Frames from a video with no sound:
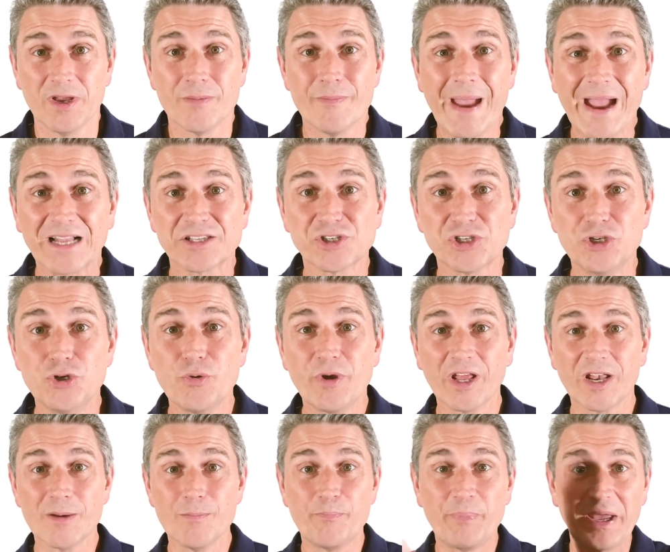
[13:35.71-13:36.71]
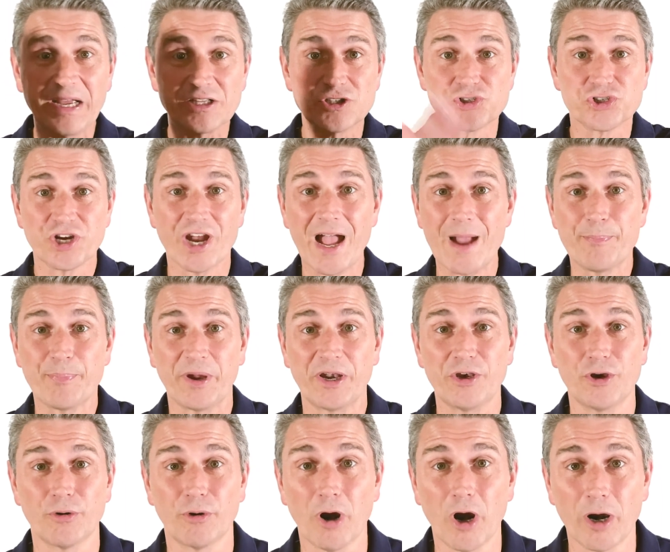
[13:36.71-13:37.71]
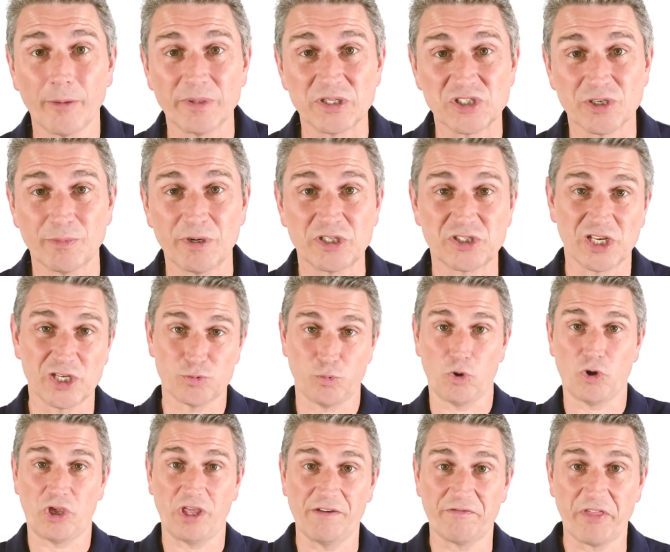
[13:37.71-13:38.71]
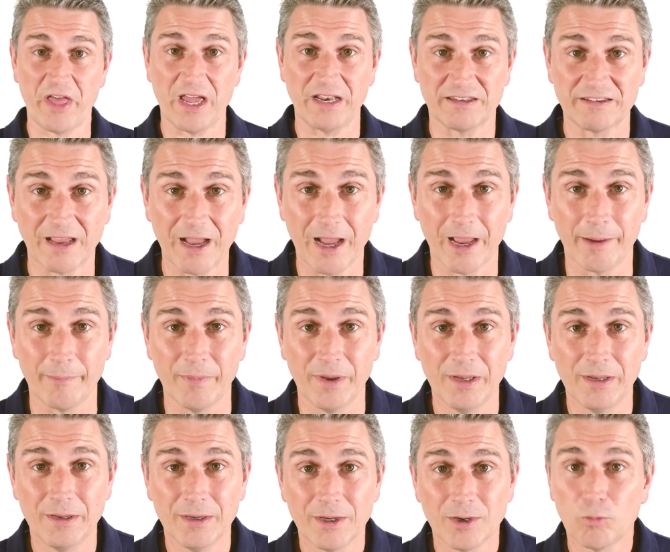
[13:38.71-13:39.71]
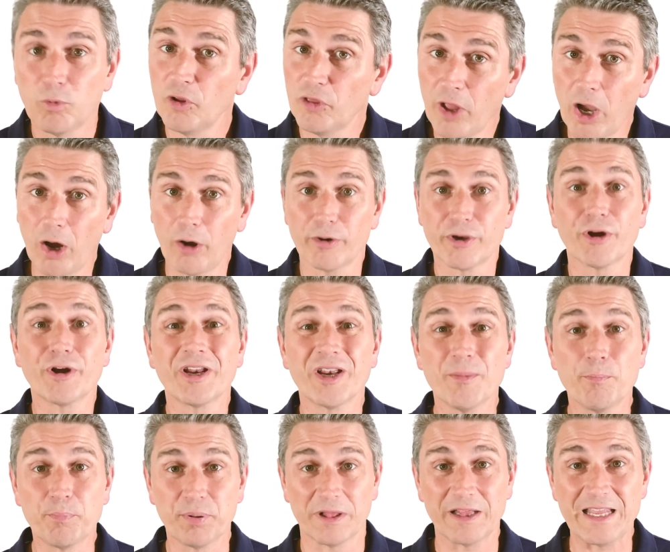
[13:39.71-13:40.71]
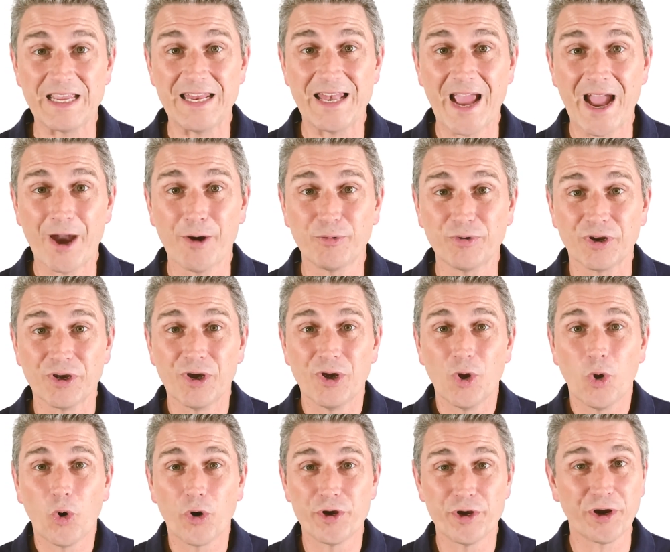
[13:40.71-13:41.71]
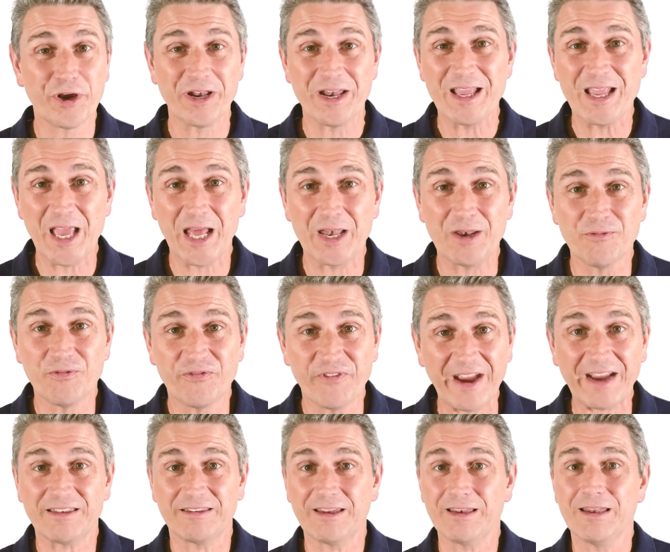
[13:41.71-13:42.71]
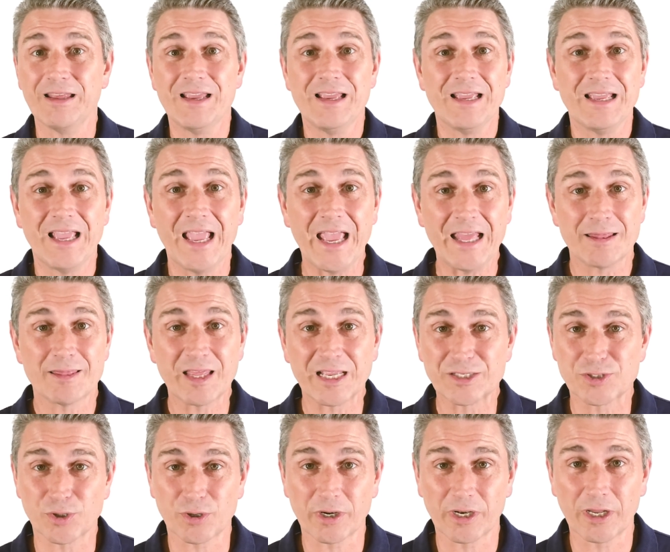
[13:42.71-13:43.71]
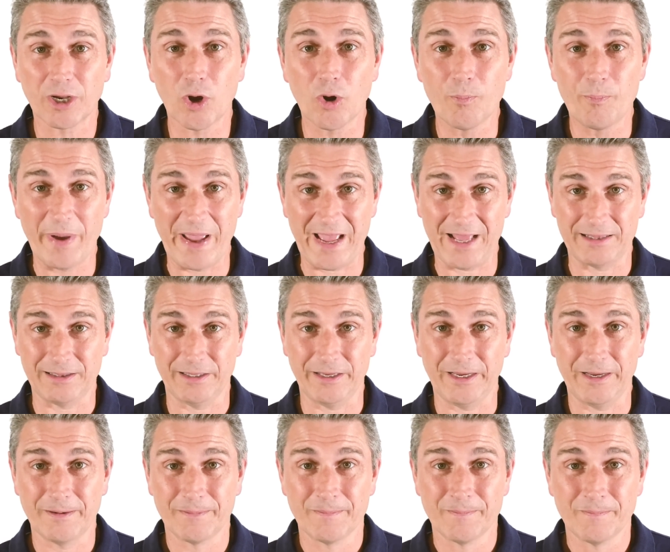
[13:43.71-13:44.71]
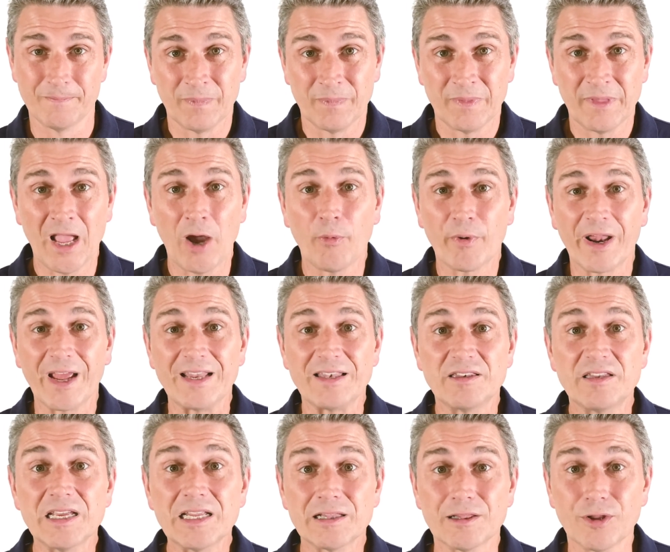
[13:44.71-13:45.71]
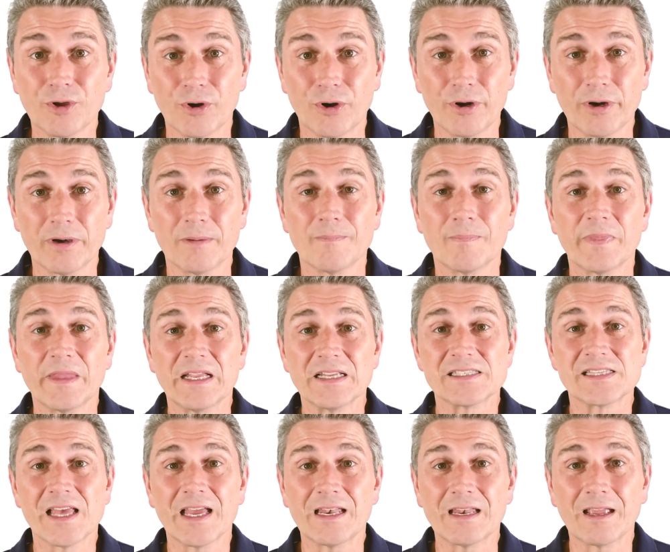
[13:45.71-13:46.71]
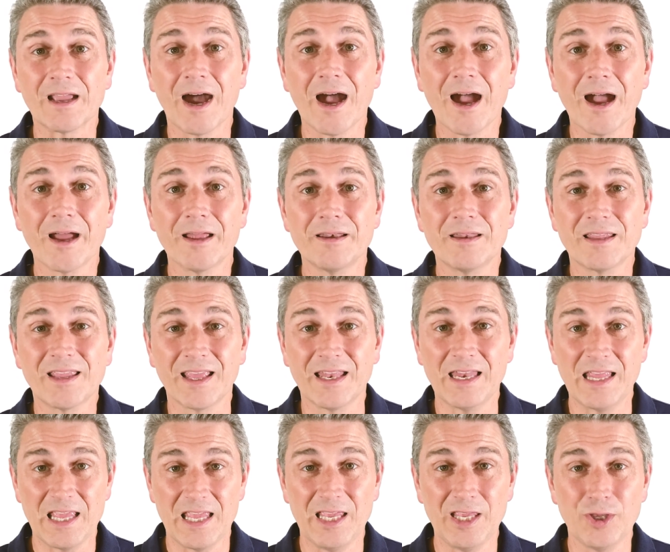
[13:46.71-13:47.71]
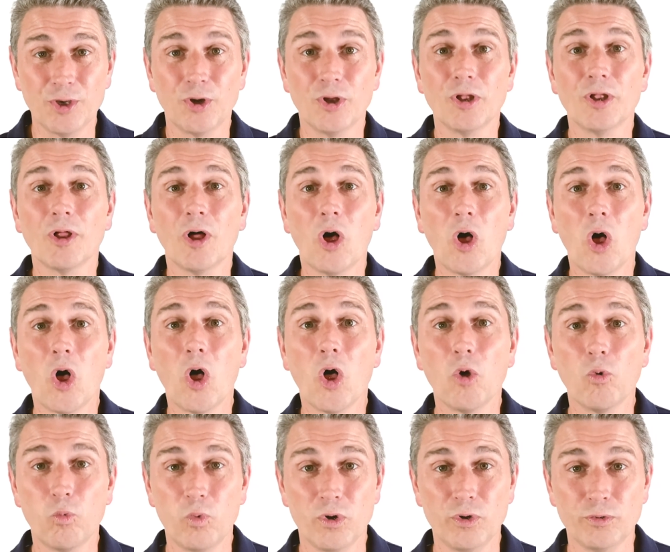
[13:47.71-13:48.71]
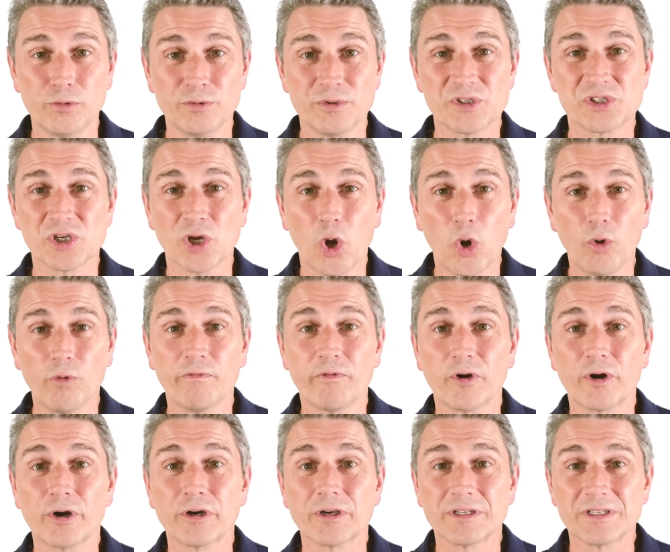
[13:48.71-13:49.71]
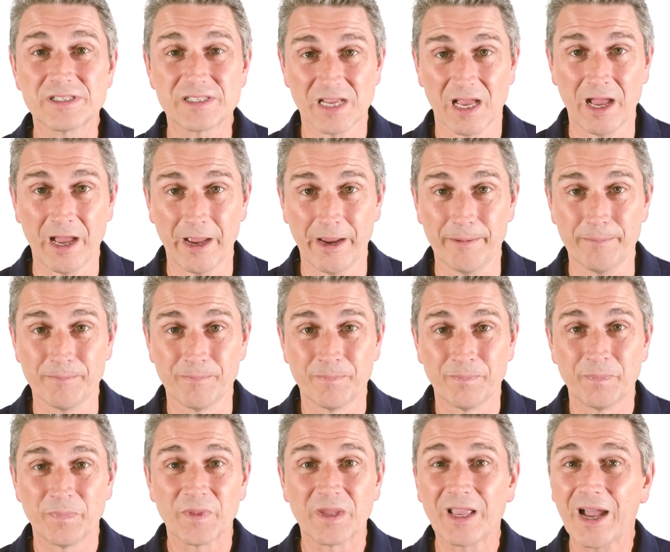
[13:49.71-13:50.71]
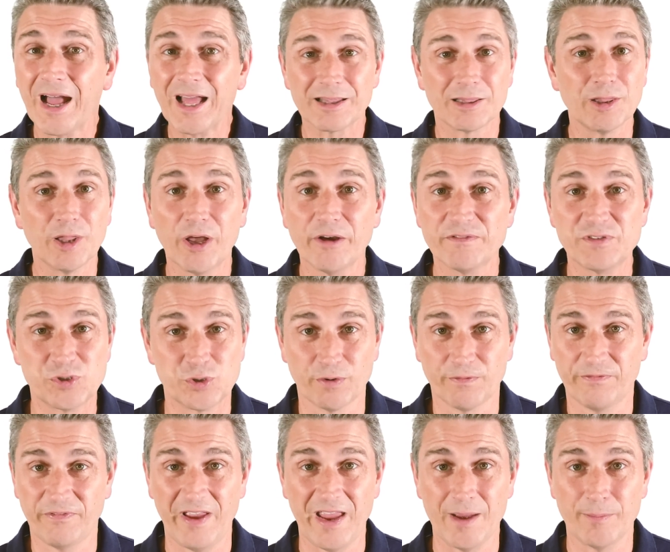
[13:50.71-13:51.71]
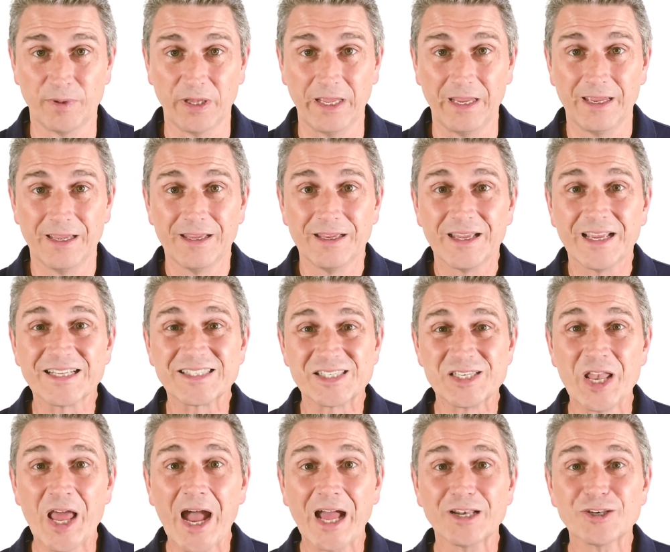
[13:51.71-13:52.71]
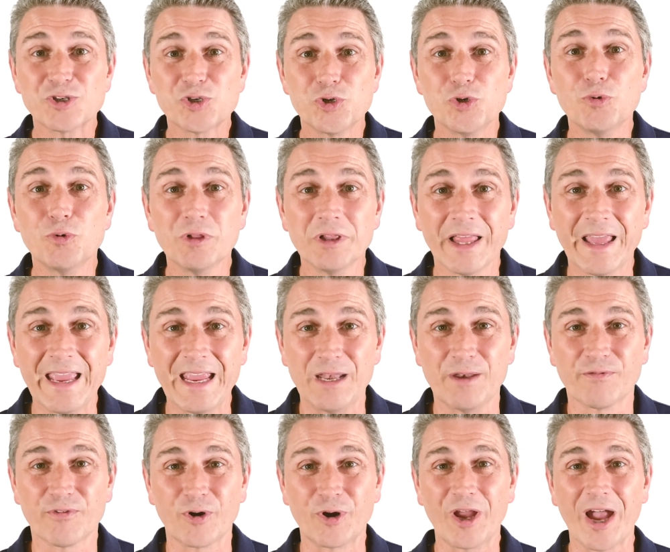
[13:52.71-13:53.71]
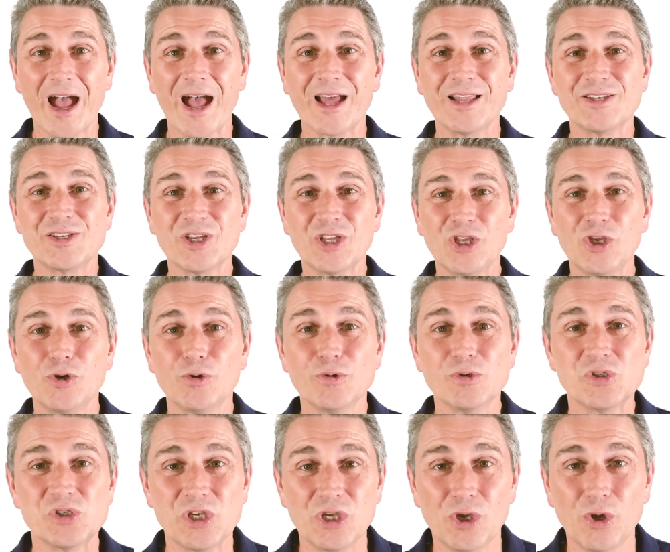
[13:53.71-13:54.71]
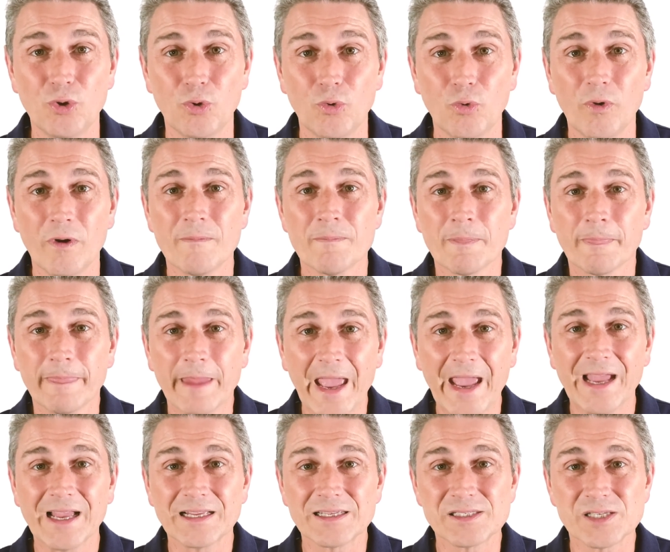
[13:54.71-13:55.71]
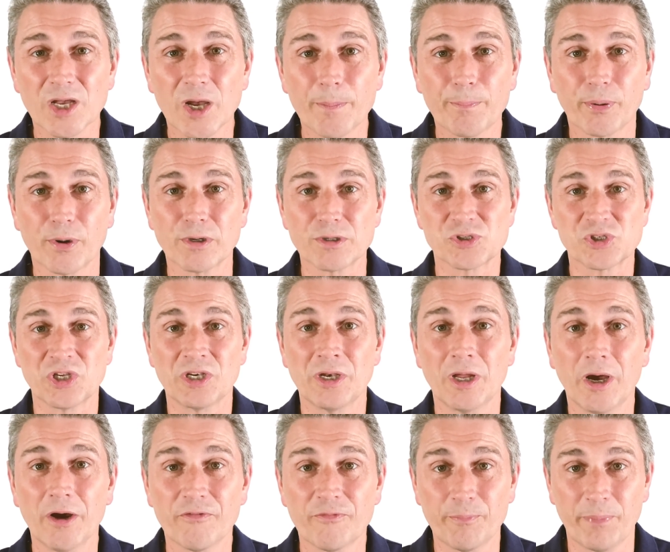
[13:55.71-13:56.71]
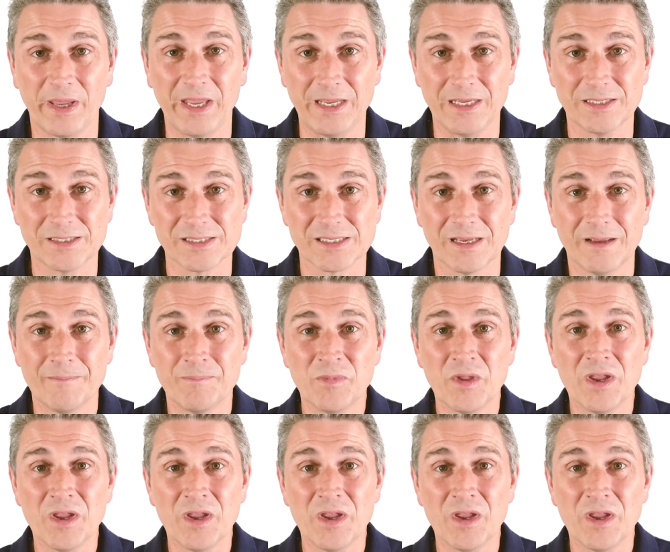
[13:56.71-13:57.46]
Imagine you get a big chop on your arm and somebody says, well, give that time. Well, no, you're going to bleed out or you're going to get infected and things are going to go badly. Now, what I did learn is that God can heal all wounds over time. God loves your family. It's not too late for God to use you as a person of peace.